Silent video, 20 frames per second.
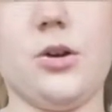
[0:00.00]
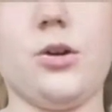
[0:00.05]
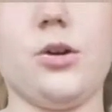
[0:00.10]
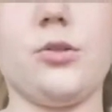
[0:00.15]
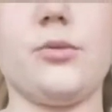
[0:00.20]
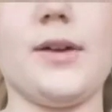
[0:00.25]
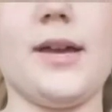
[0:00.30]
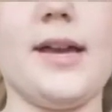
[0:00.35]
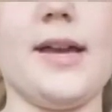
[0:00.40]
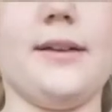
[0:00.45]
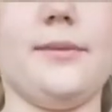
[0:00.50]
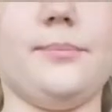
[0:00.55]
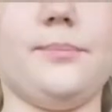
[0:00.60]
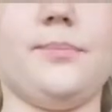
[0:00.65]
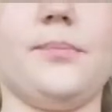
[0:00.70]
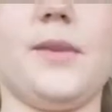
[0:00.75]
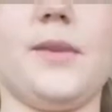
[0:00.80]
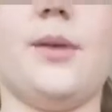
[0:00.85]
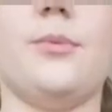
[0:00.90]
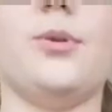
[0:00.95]
Okay,
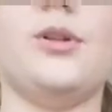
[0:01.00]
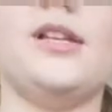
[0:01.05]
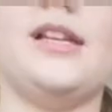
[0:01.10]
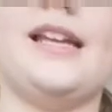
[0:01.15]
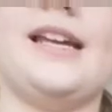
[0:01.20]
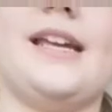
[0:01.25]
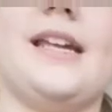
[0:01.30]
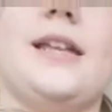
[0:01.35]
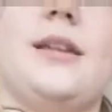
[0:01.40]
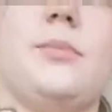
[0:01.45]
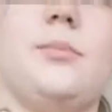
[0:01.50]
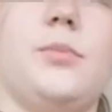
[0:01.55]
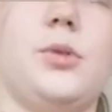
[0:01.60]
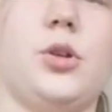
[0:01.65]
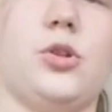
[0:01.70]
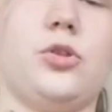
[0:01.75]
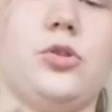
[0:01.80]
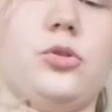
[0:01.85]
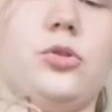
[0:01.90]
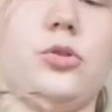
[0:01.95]
I would lick it,
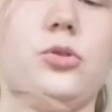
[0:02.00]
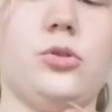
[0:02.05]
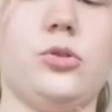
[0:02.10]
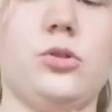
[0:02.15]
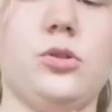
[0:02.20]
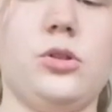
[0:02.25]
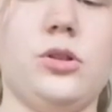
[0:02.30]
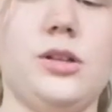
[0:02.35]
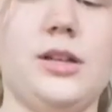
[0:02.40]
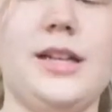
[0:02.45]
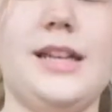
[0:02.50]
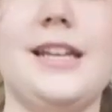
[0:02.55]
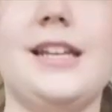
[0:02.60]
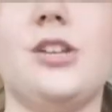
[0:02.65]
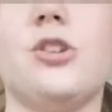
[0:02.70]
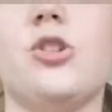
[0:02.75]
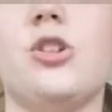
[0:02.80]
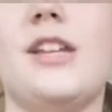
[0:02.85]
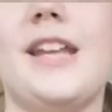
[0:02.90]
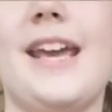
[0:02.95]
but
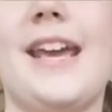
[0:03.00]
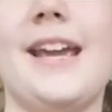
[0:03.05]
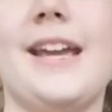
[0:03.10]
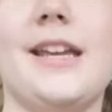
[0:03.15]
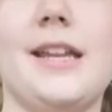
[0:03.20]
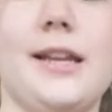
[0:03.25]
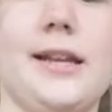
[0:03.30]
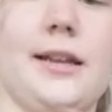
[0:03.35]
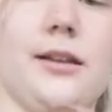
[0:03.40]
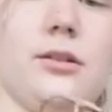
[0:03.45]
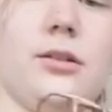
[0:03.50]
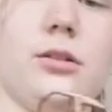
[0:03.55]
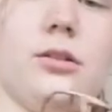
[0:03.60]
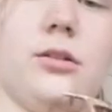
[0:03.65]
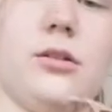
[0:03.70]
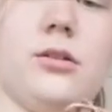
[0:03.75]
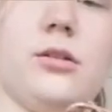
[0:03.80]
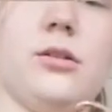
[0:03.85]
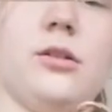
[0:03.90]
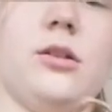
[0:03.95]
it's got egg in it,
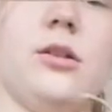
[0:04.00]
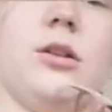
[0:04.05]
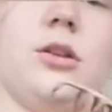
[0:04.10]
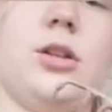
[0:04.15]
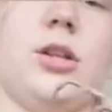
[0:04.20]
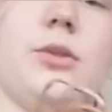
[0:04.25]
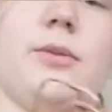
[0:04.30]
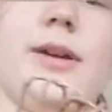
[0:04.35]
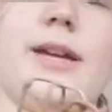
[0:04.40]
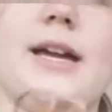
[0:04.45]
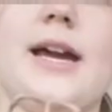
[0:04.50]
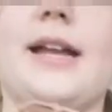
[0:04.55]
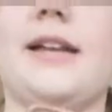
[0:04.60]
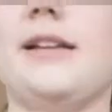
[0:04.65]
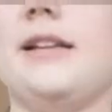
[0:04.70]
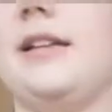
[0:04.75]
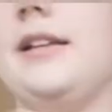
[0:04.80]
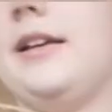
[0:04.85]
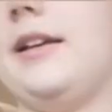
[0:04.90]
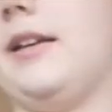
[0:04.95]
so I
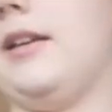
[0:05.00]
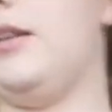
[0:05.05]
can't lick